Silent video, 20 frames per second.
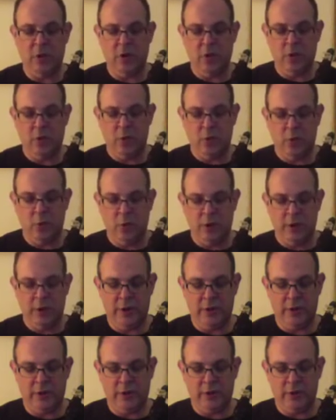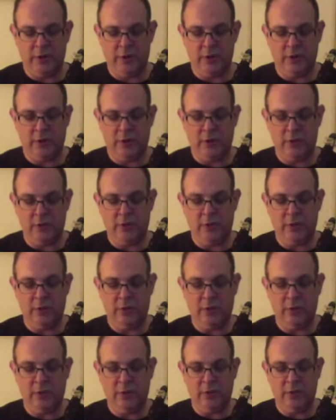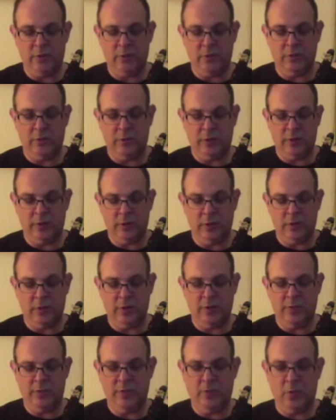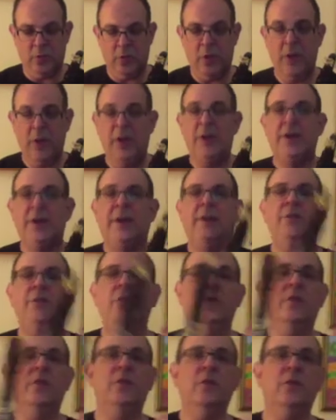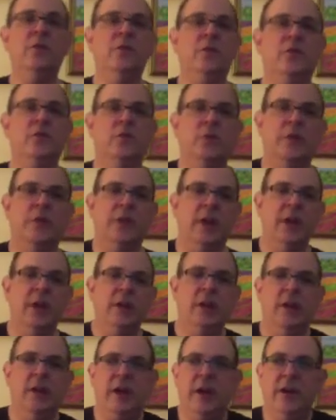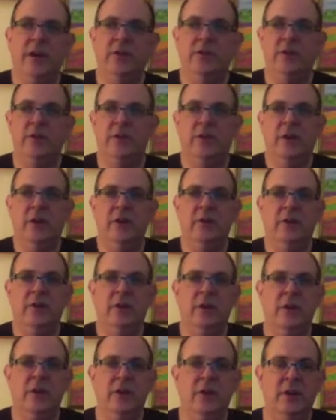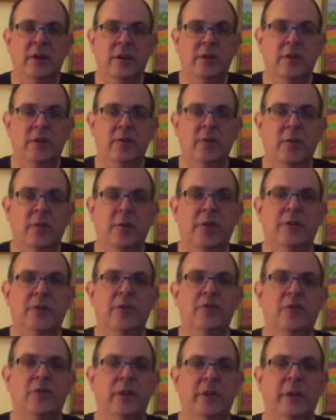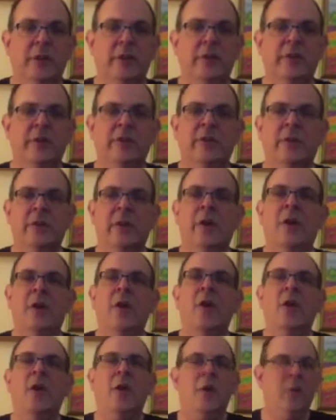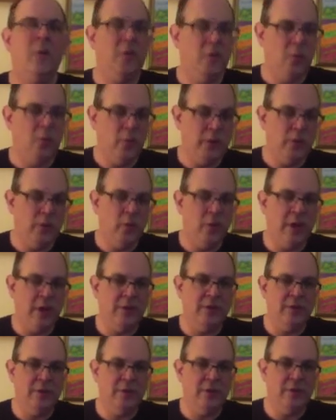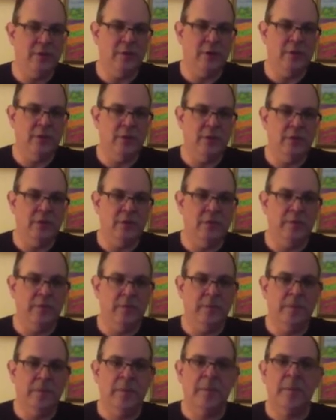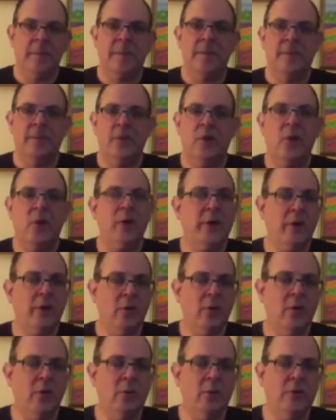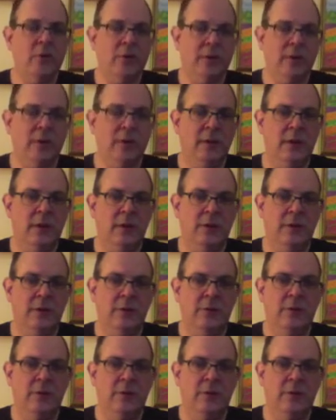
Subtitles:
1, 2, 3, 4. And you can do this with any exercise in any interval, but the trick is when you're watching your fingers, are they all moving together?